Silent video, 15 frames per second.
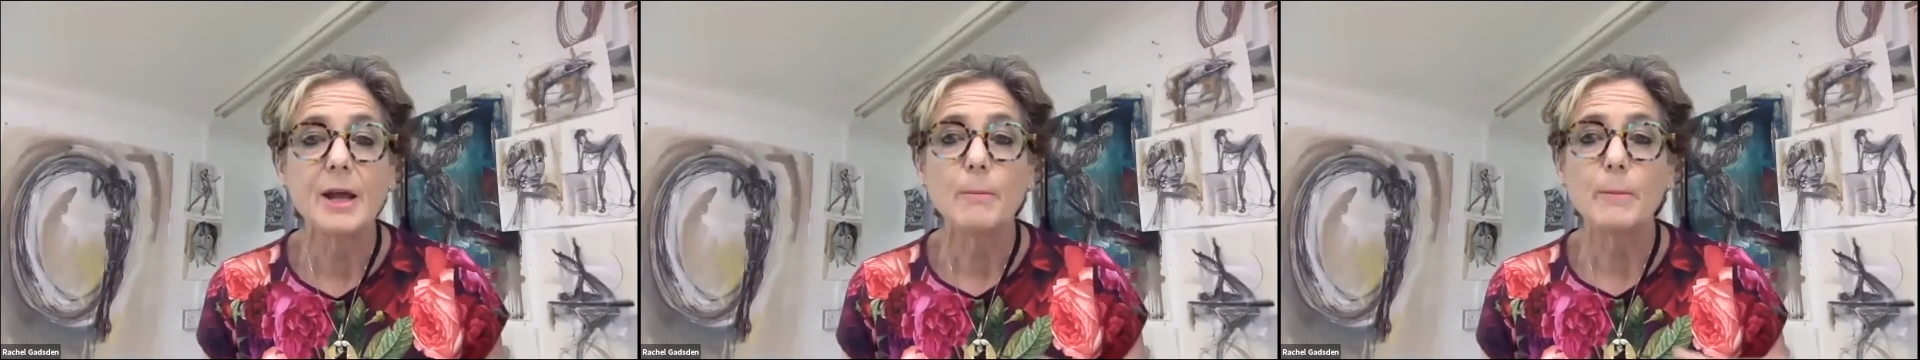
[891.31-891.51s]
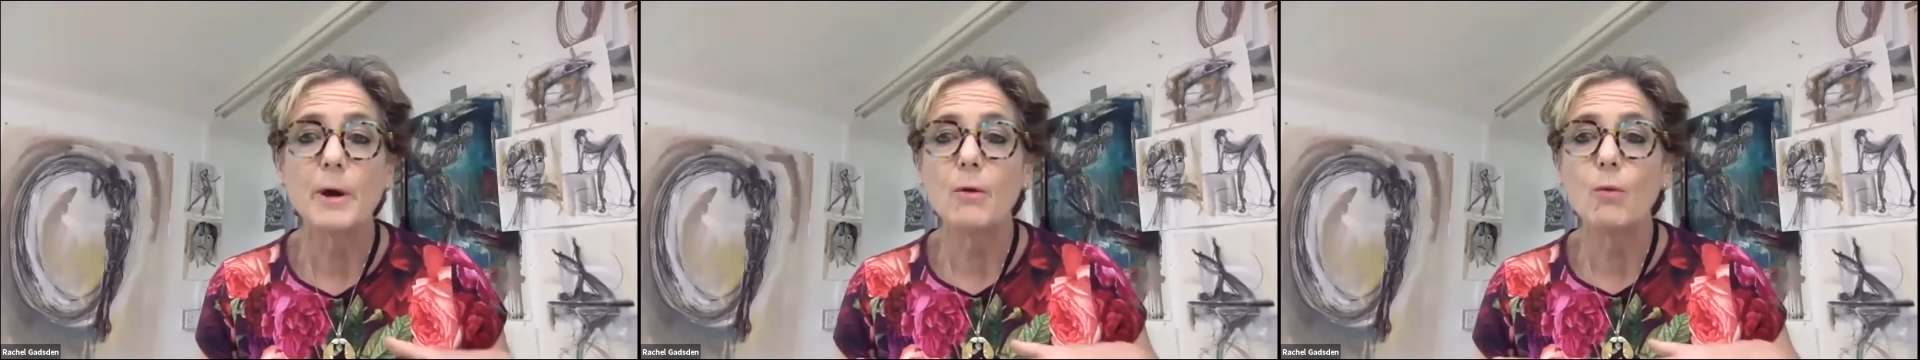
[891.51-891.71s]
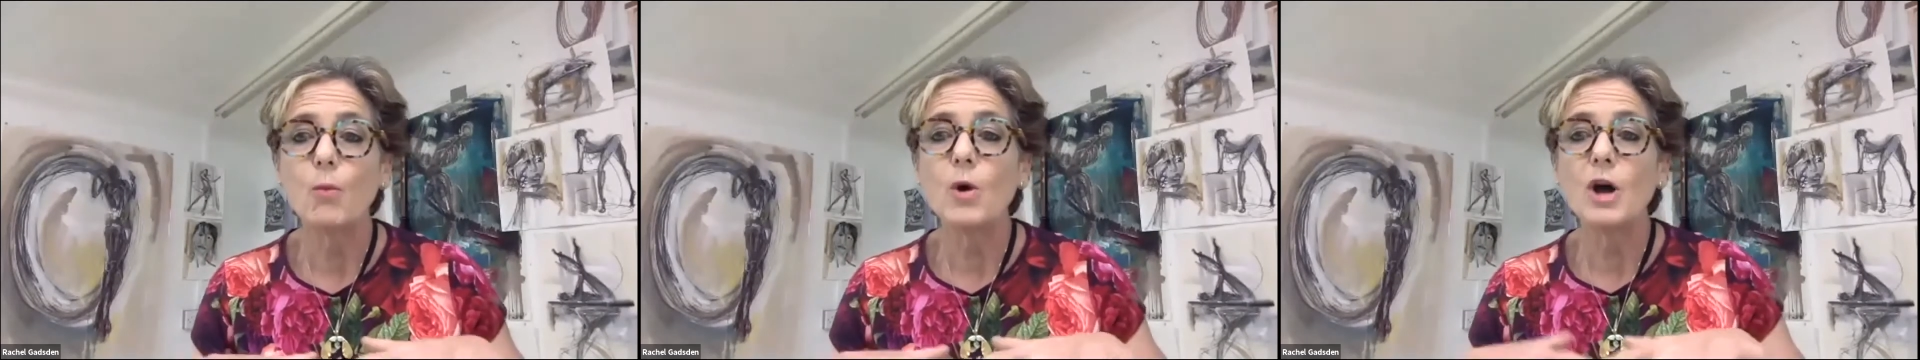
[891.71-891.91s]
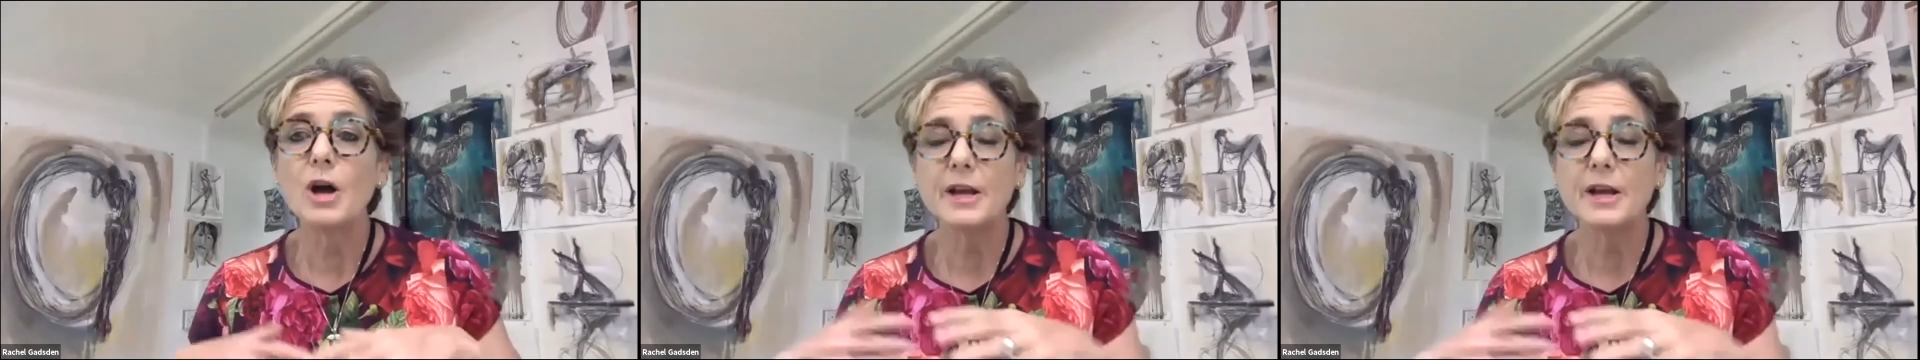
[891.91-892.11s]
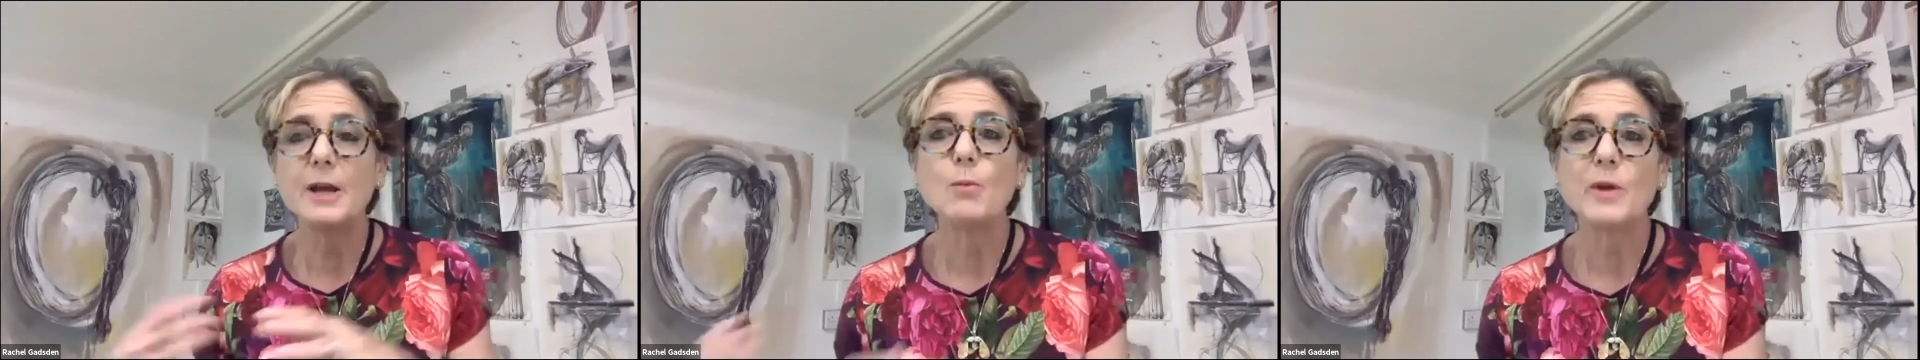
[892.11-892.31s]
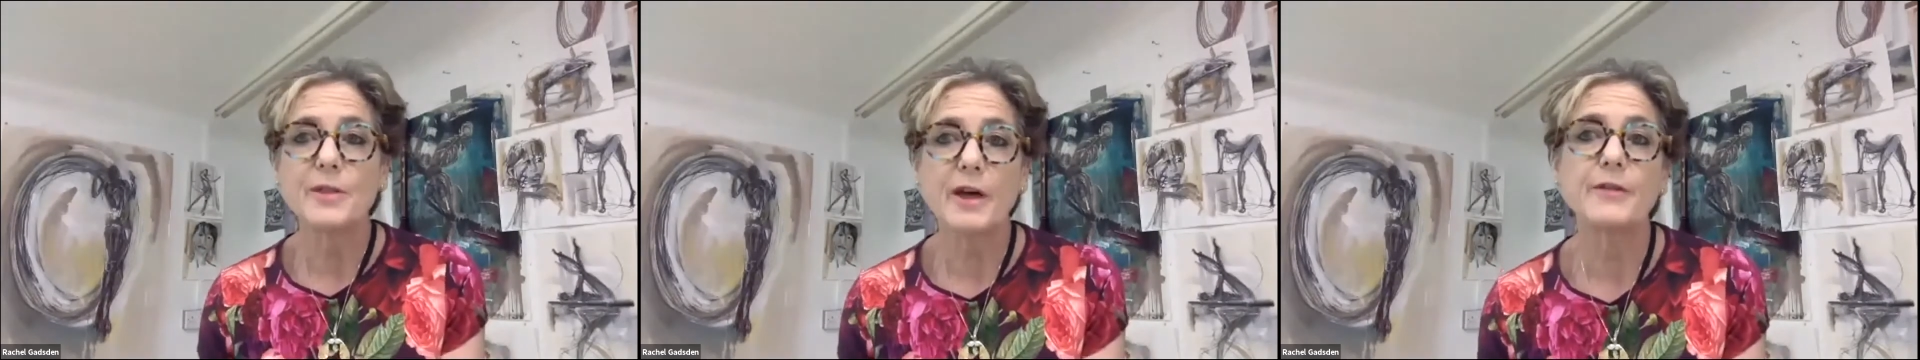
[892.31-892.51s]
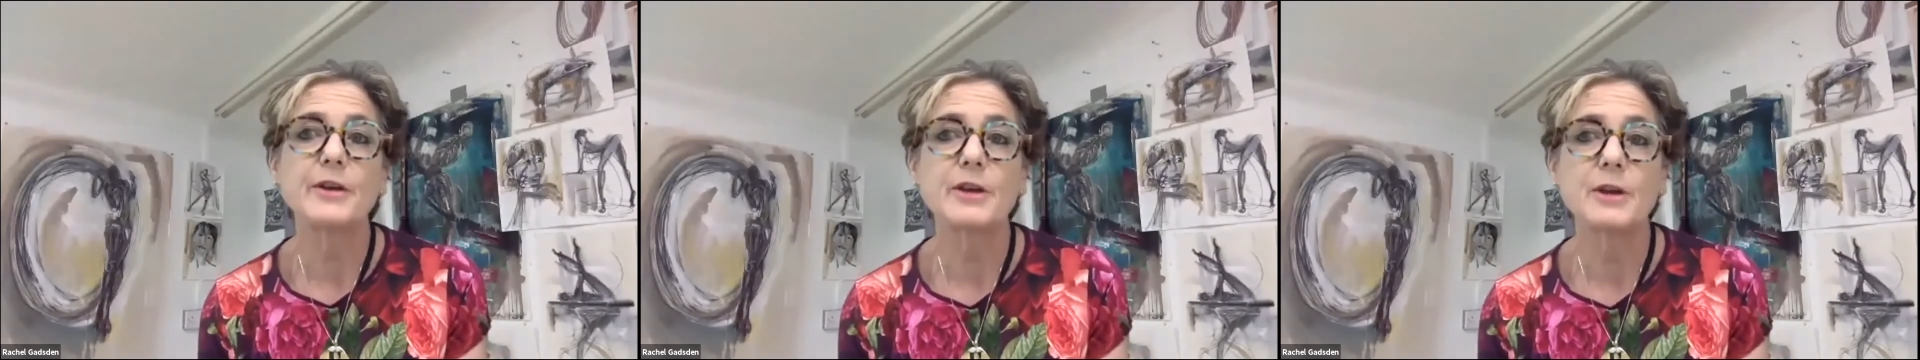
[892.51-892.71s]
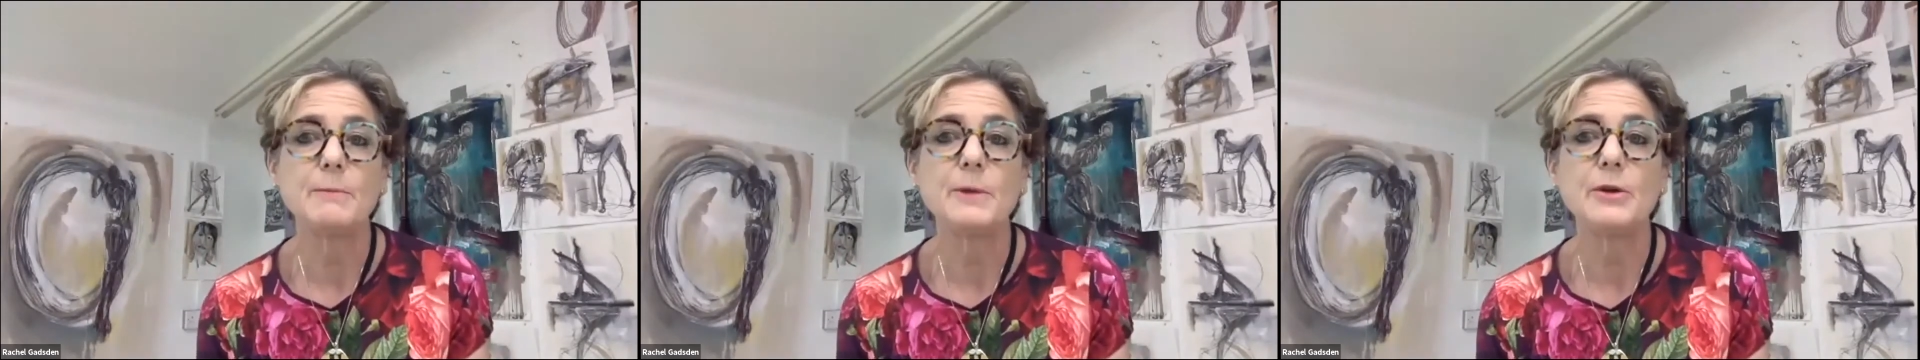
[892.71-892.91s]
but working with other
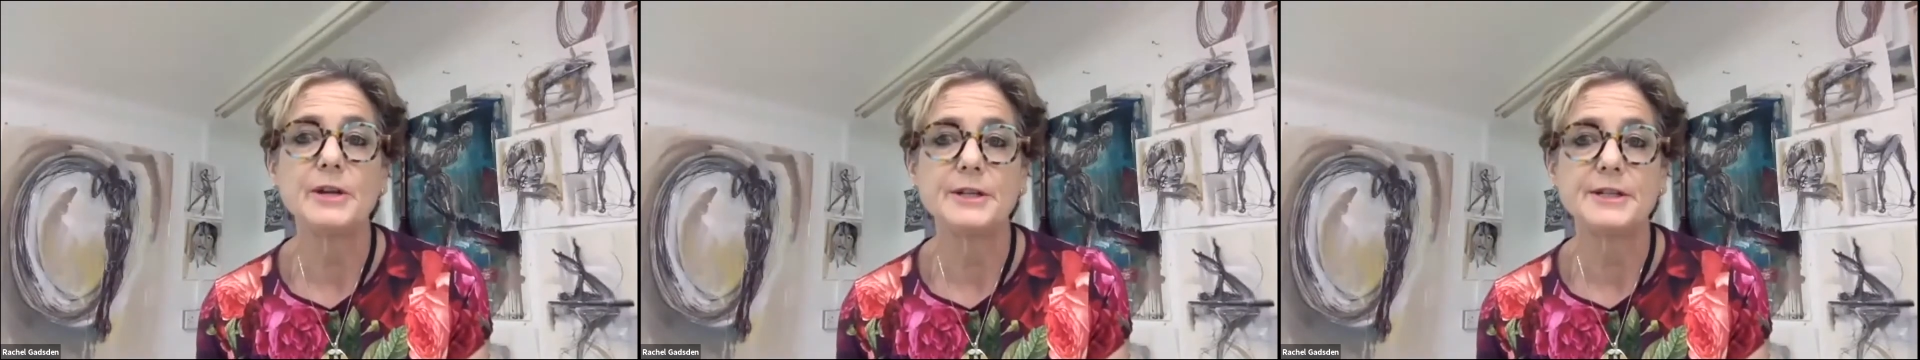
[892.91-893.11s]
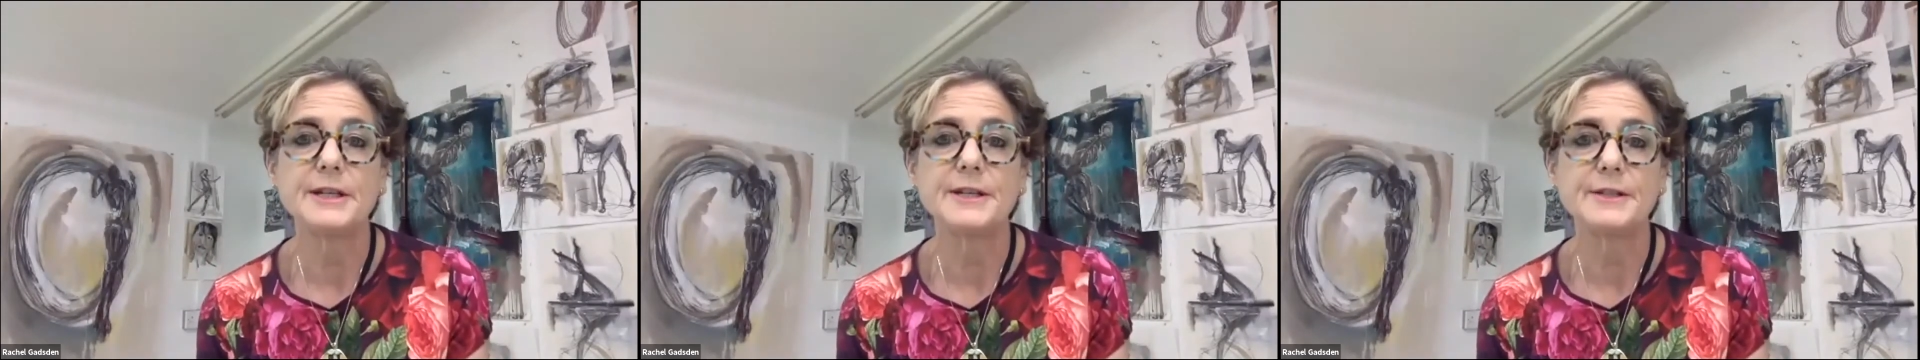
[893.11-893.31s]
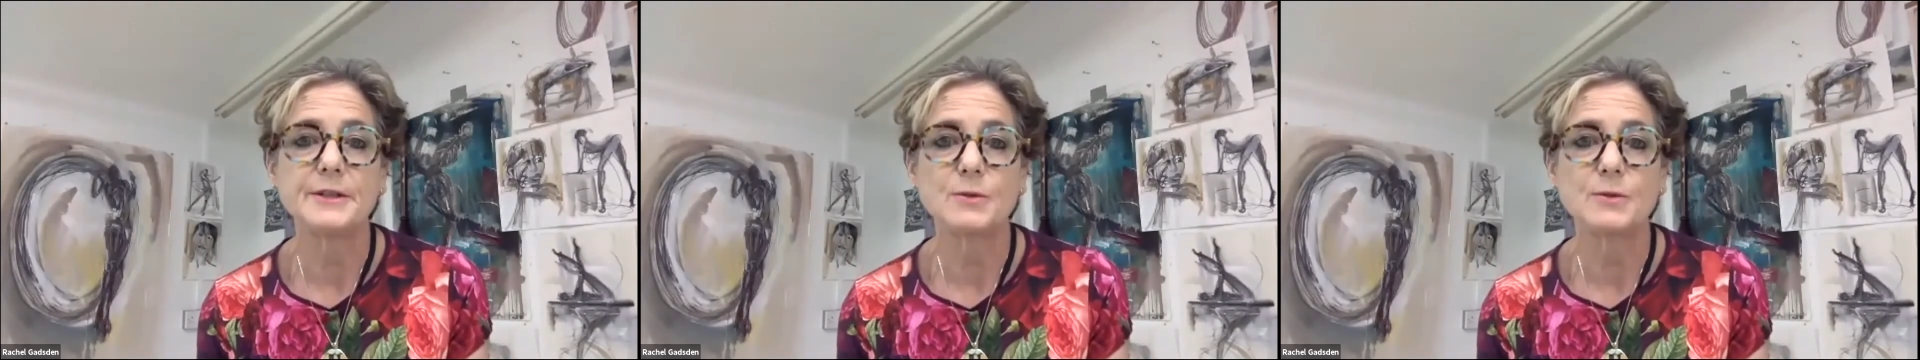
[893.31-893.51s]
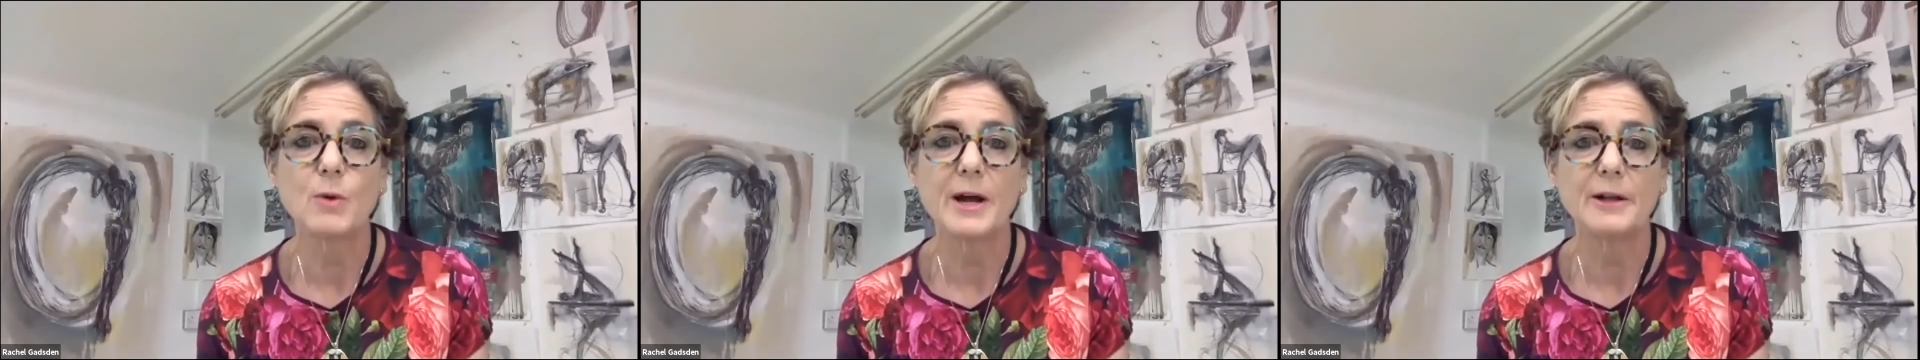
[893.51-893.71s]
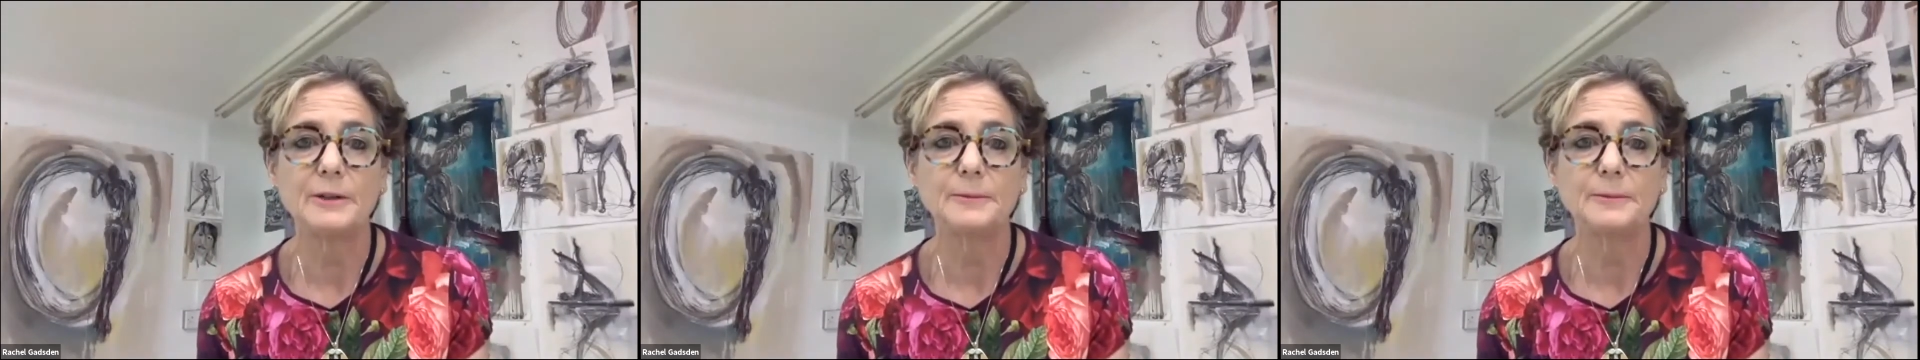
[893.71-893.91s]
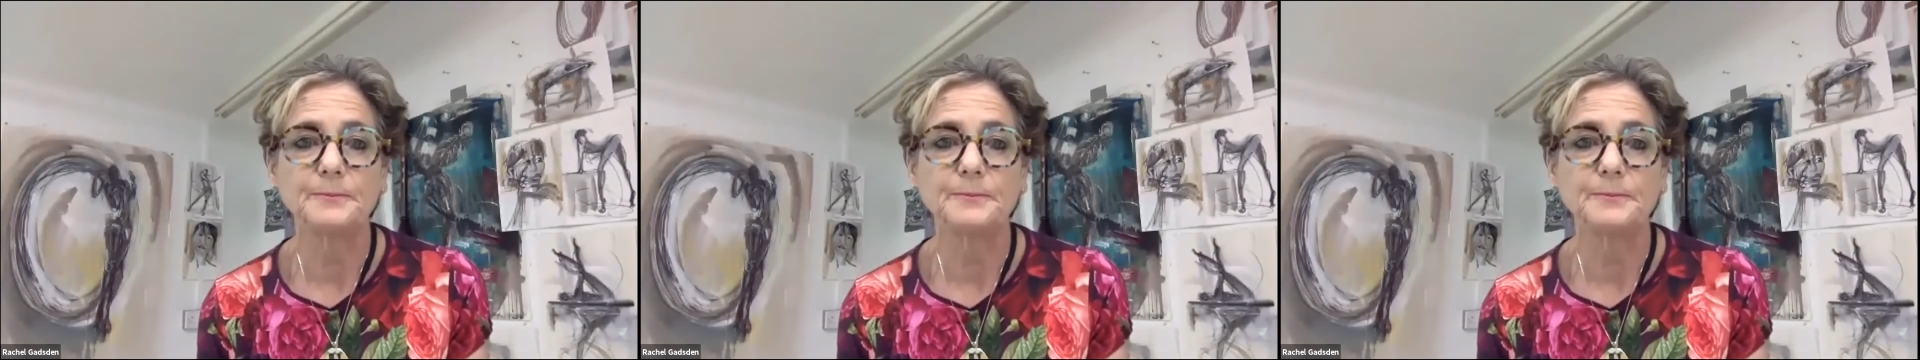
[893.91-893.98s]
communities as well.